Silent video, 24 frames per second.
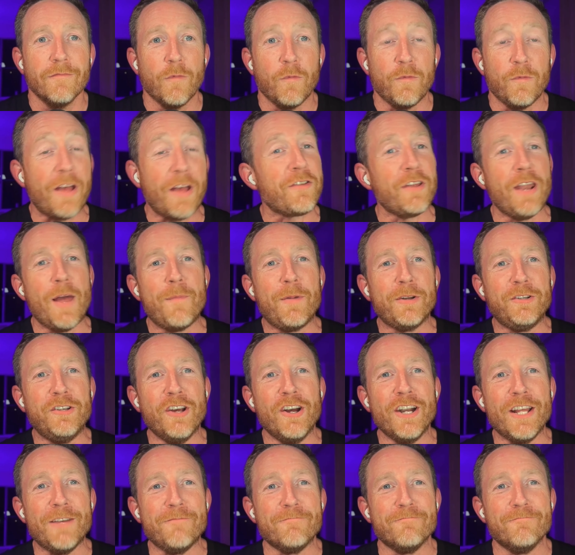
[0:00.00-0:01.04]
That's an epic
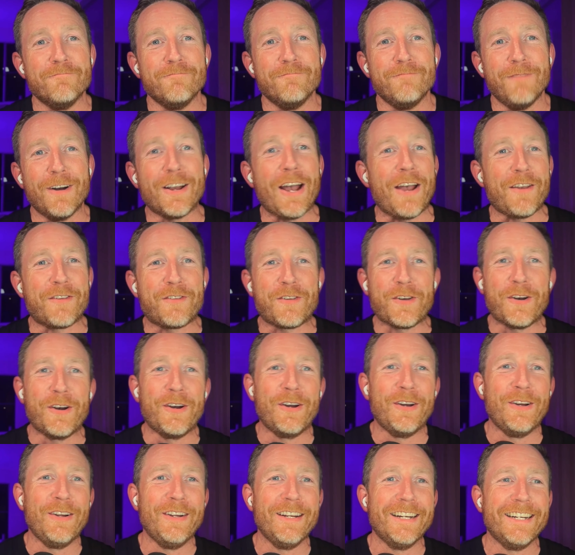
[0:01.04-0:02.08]
journey. Okay,
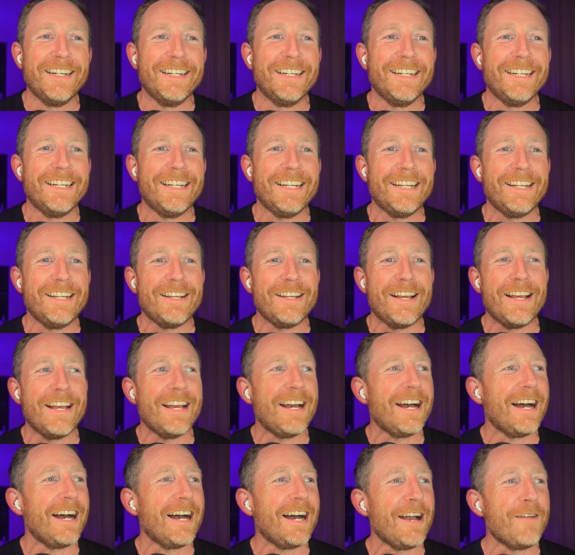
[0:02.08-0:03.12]
so
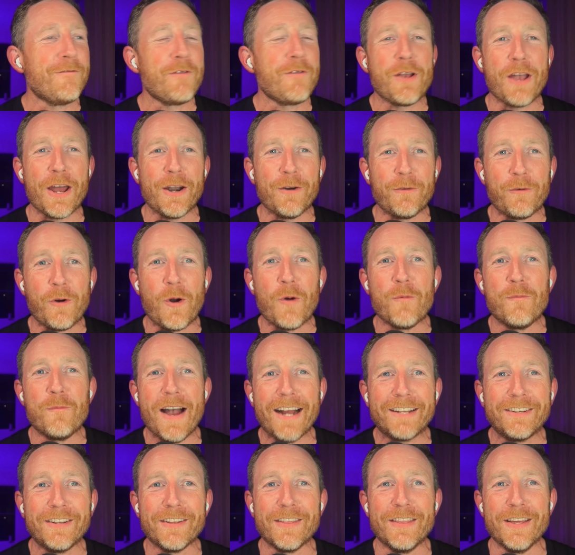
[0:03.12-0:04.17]
if we kind of roll
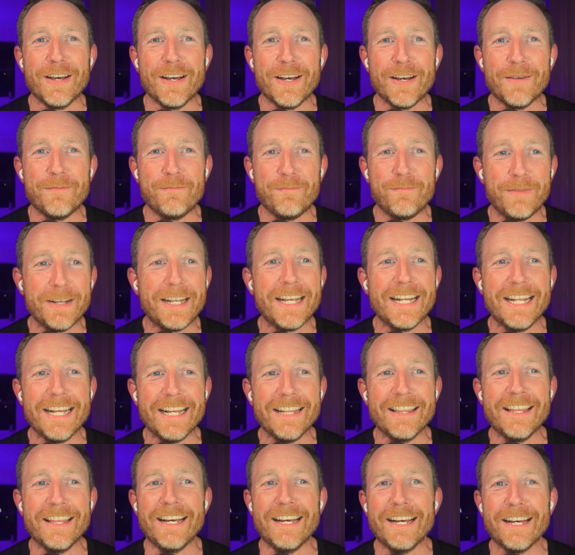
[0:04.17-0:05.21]
back to the
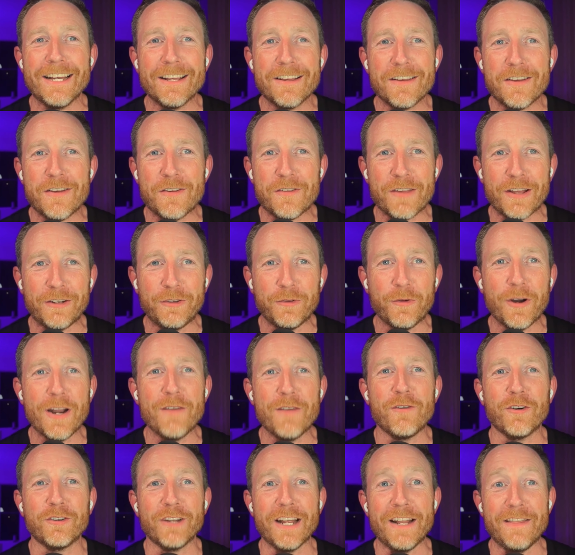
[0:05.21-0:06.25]
beginning there, you said
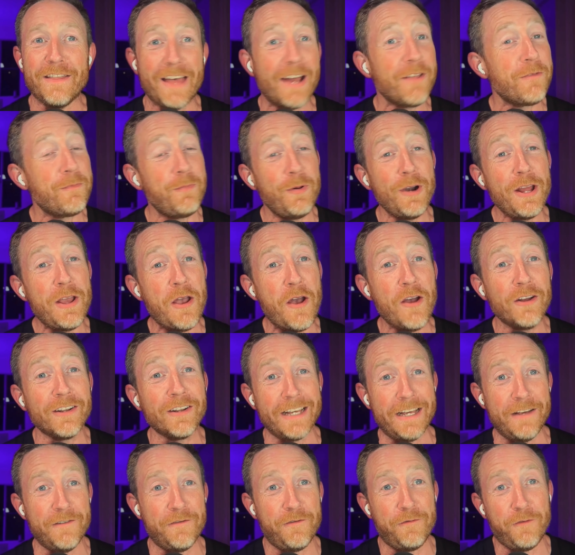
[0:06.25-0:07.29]
2014. That's pretty
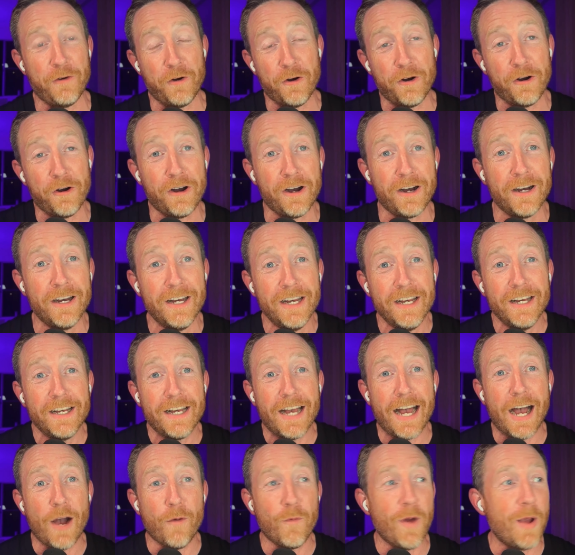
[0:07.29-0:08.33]
early for
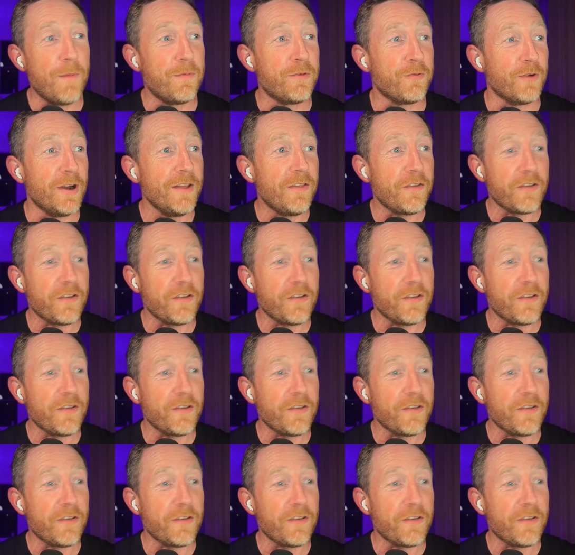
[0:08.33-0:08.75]
Web3.